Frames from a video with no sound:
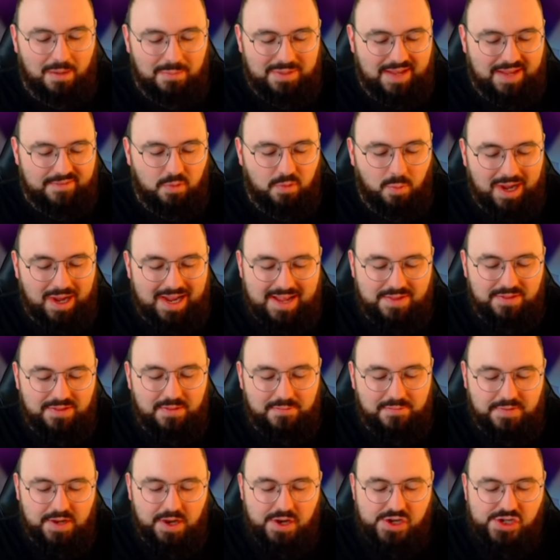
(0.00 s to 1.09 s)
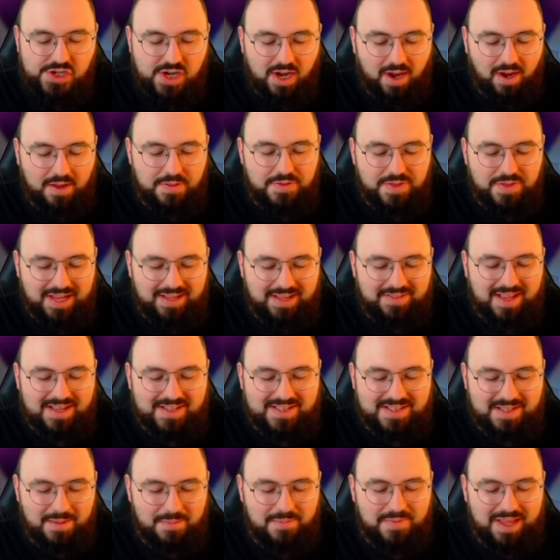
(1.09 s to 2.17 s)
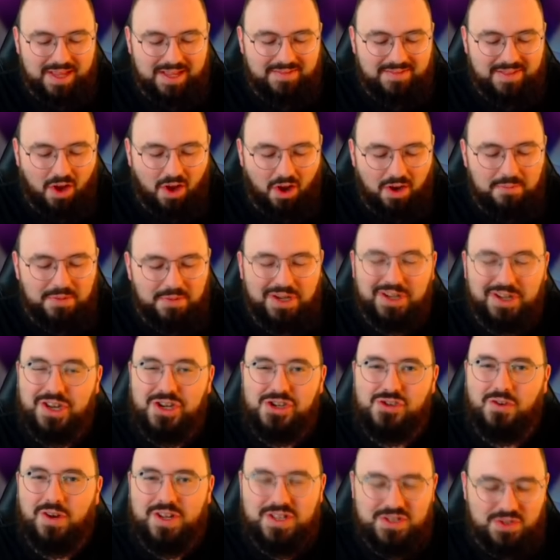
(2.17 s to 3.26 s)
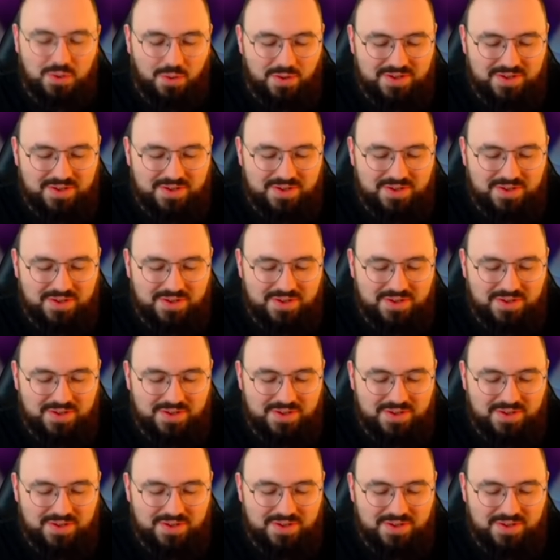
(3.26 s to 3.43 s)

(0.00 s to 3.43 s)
giveaway in the future? I think that's something that I'm going to try and talk